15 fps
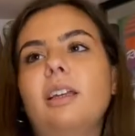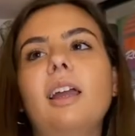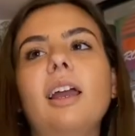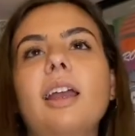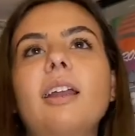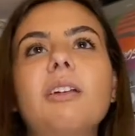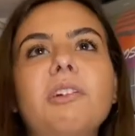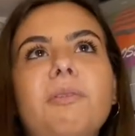
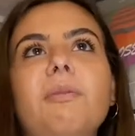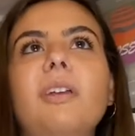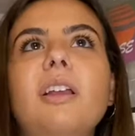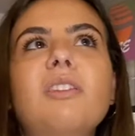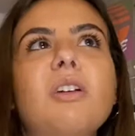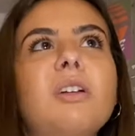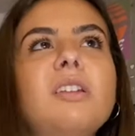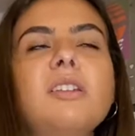
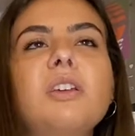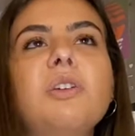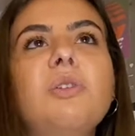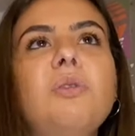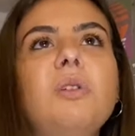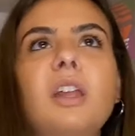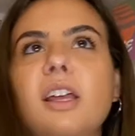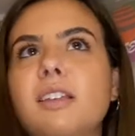it's hard to say
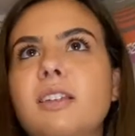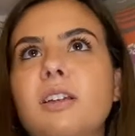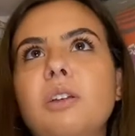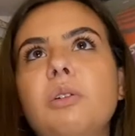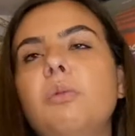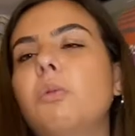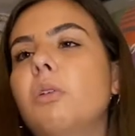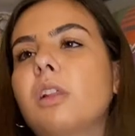who likes it and
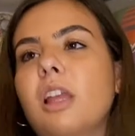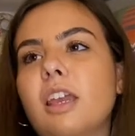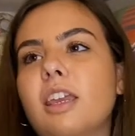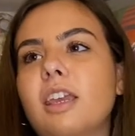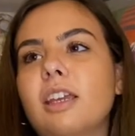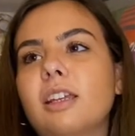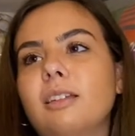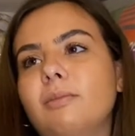who won't like
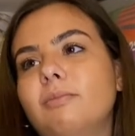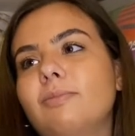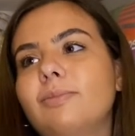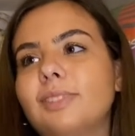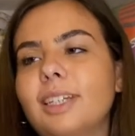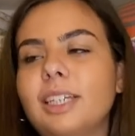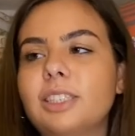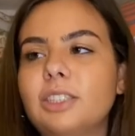it.
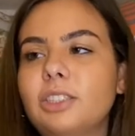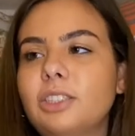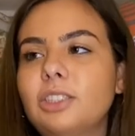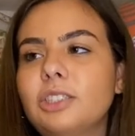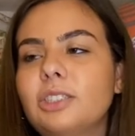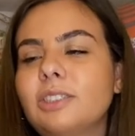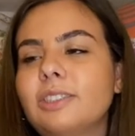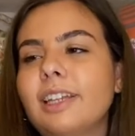It's
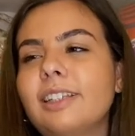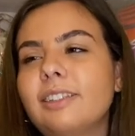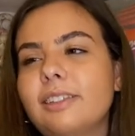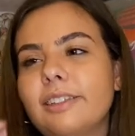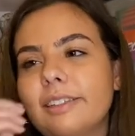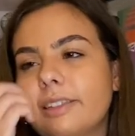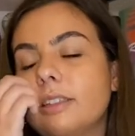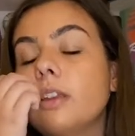just,
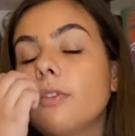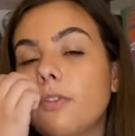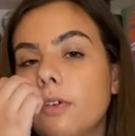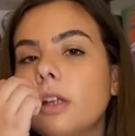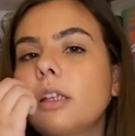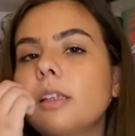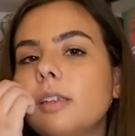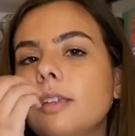it's
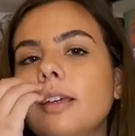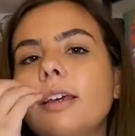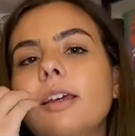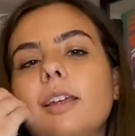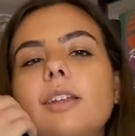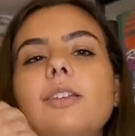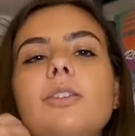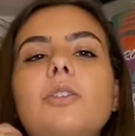different.
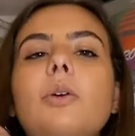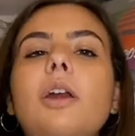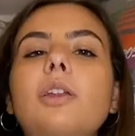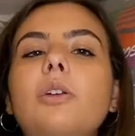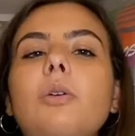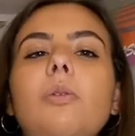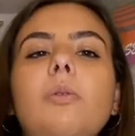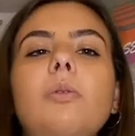So I
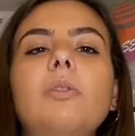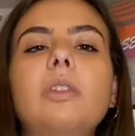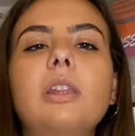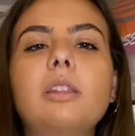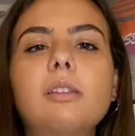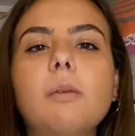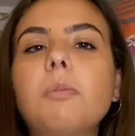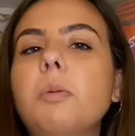know
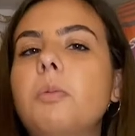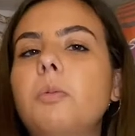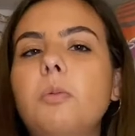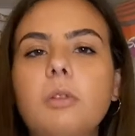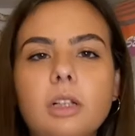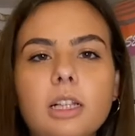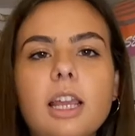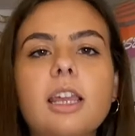some people
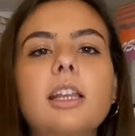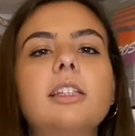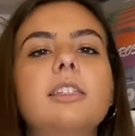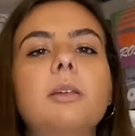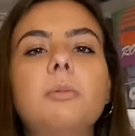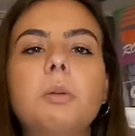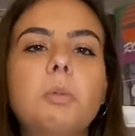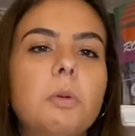will like it,
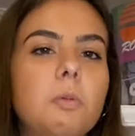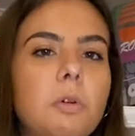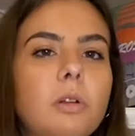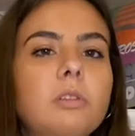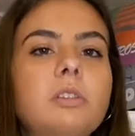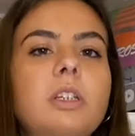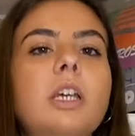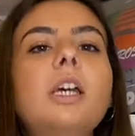some people
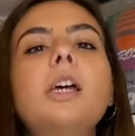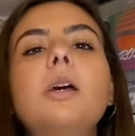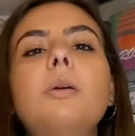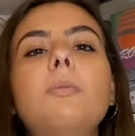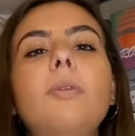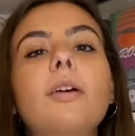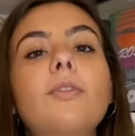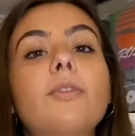won't.
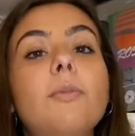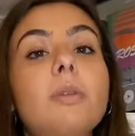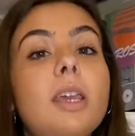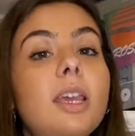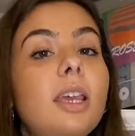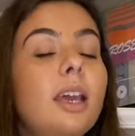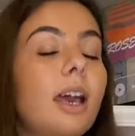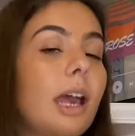But for
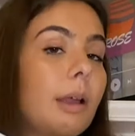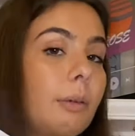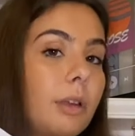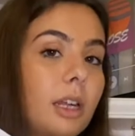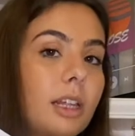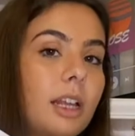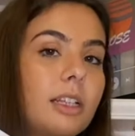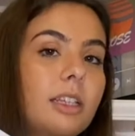me, I
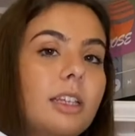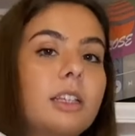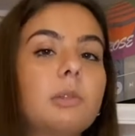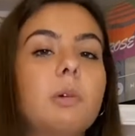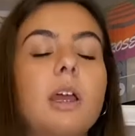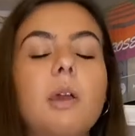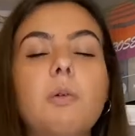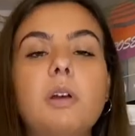really liked it. That's
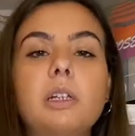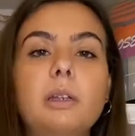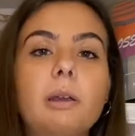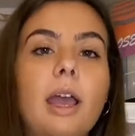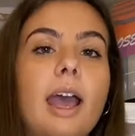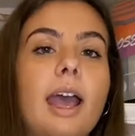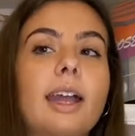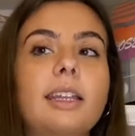why I want
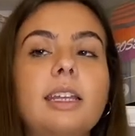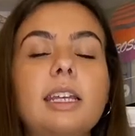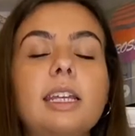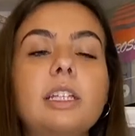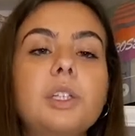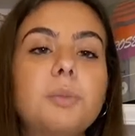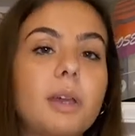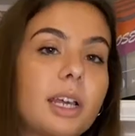to add it
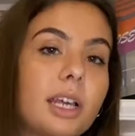into my